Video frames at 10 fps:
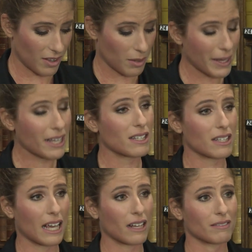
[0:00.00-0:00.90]
The
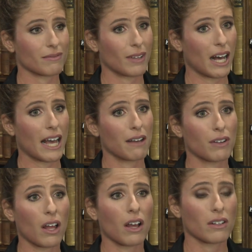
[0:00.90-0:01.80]
biggest thing I
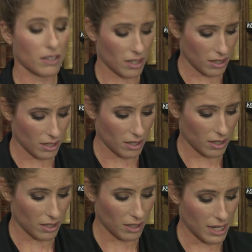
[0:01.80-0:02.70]
have learnt
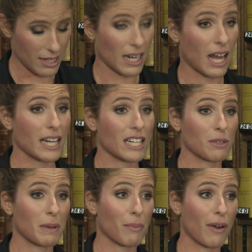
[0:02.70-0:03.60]
is that I need
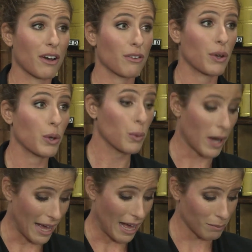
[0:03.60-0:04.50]
to be proud of who
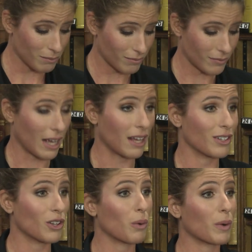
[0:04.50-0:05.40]
I am
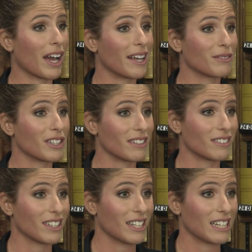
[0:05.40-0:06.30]
and not what I have done.